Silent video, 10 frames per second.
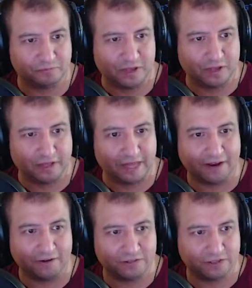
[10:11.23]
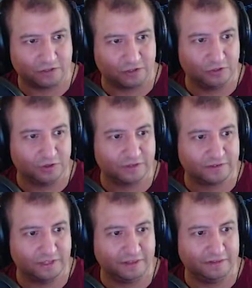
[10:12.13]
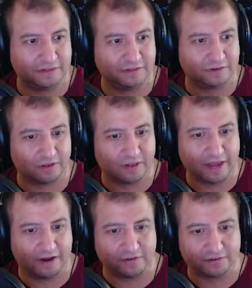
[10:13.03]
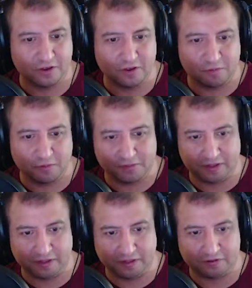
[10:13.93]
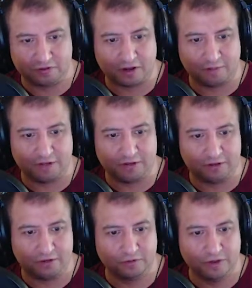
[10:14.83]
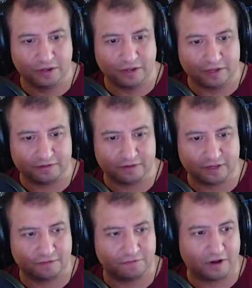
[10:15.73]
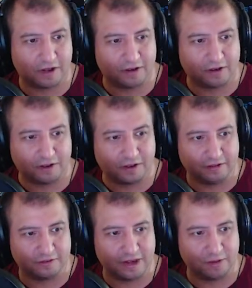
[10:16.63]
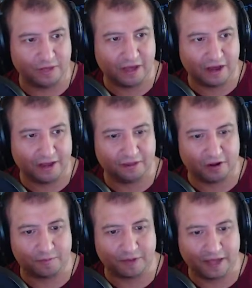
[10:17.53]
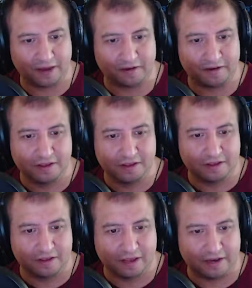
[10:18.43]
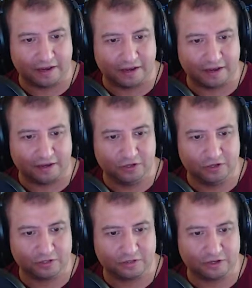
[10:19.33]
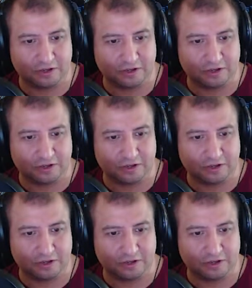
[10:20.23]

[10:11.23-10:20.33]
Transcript: layers. So you can see these things are layers. One thing that you saw me do is look at the font. It's now behind the Armageddon, and you just